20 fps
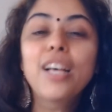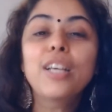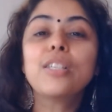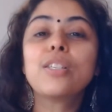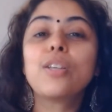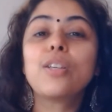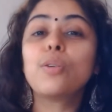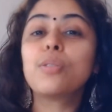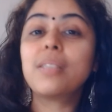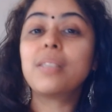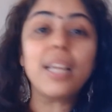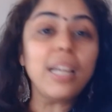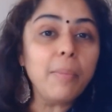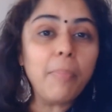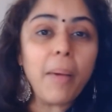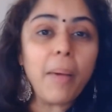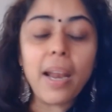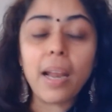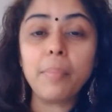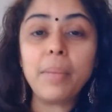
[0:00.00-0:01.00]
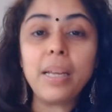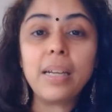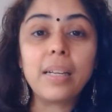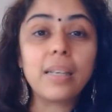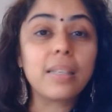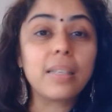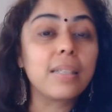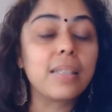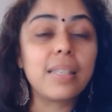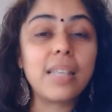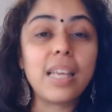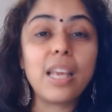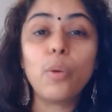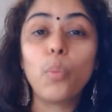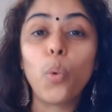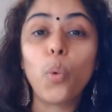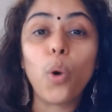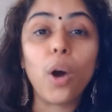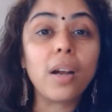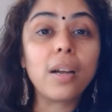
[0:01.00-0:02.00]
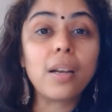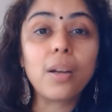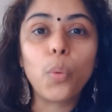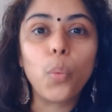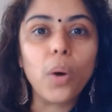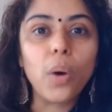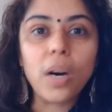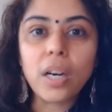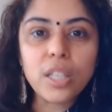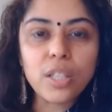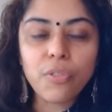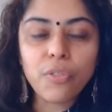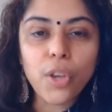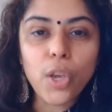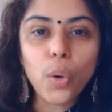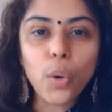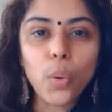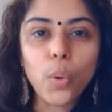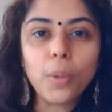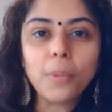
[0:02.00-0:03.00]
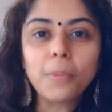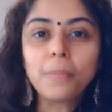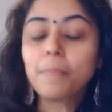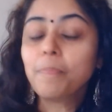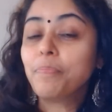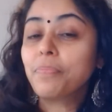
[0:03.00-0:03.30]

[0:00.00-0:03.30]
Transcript: So set parameters, see what works for you,